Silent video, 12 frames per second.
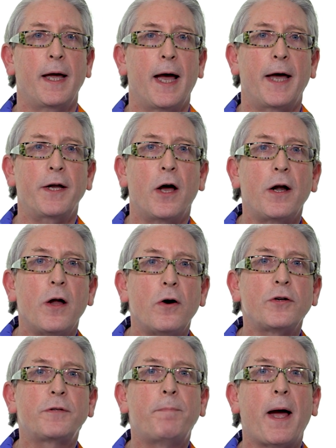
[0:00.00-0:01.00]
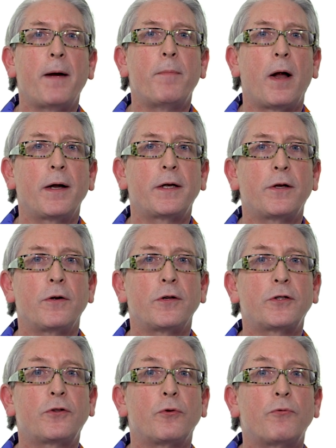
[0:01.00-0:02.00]
and allows
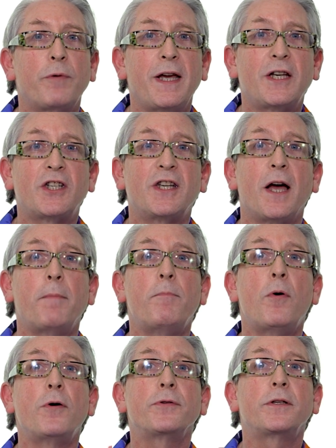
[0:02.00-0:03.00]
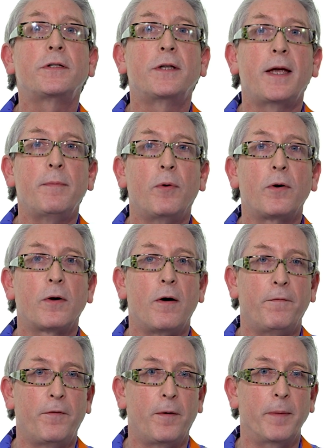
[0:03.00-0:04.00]
biomolecules to reach their most stable
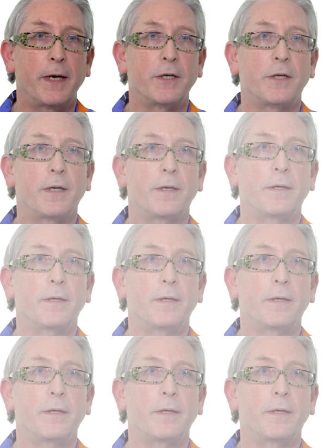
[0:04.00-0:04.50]
conformation.